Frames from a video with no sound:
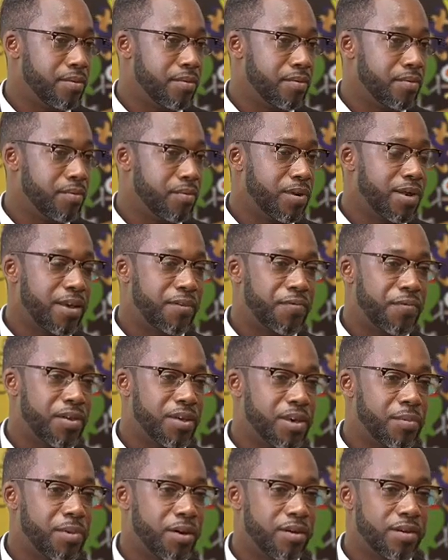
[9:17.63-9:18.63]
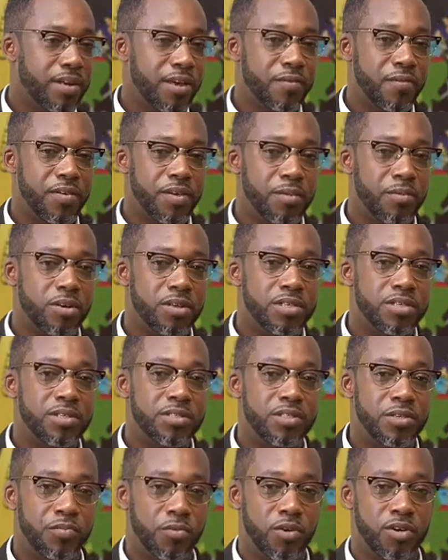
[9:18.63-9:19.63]
When I think about it, I think about
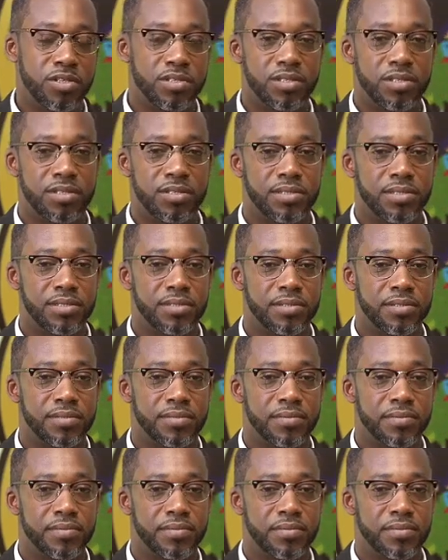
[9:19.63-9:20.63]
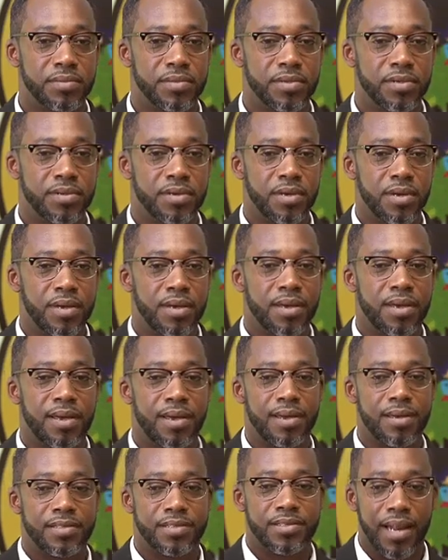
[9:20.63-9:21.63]
dirty politics.
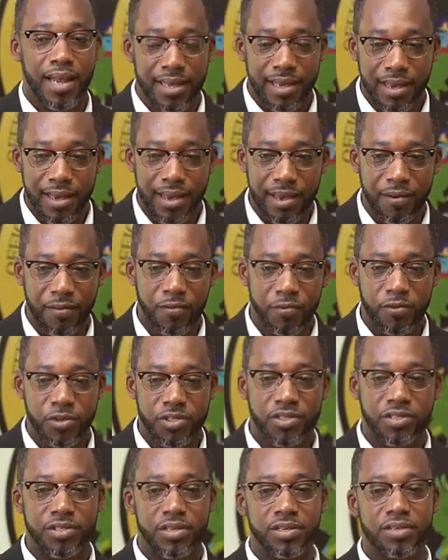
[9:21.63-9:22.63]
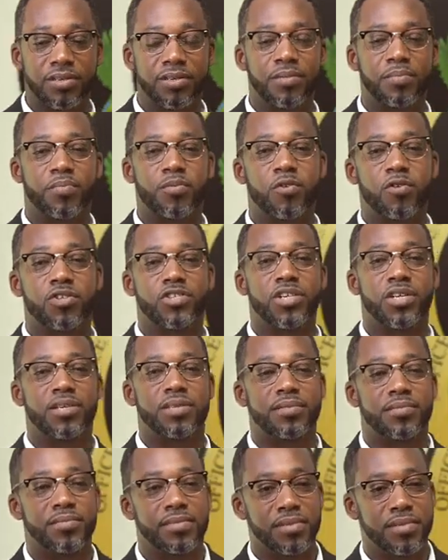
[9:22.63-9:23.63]
It's like every single project
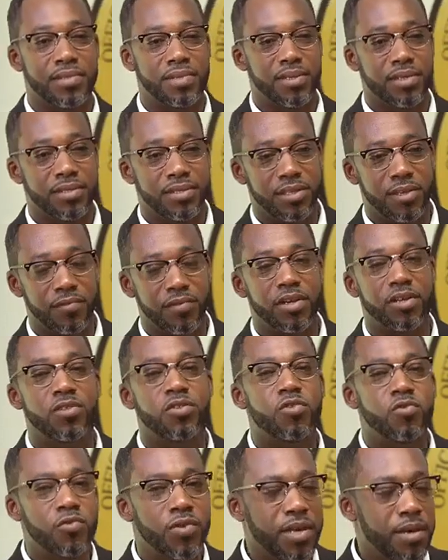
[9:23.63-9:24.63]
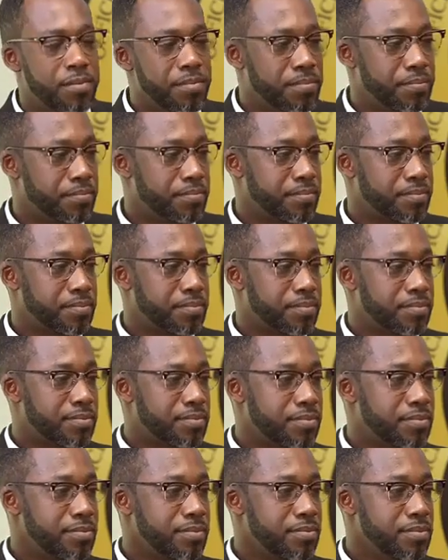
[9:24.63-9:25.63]
is given a new name
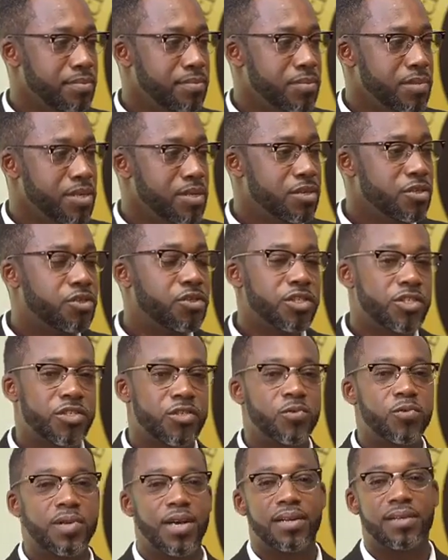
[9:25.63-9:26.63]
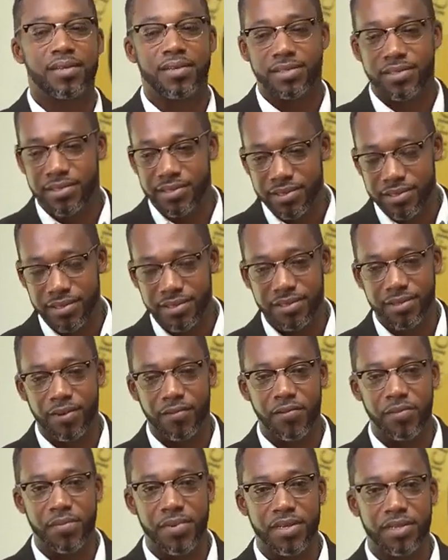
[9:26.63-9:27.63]
just so that the sitting
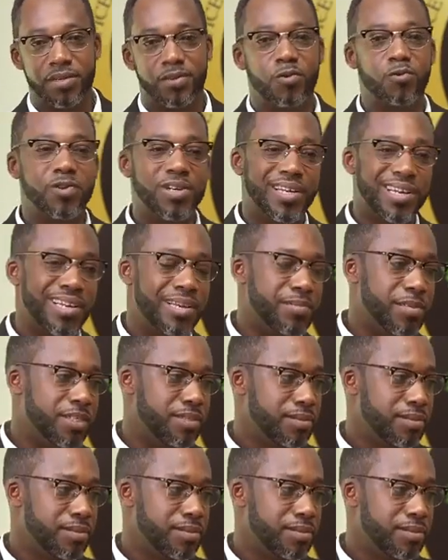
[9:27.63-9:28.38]
government could claim it.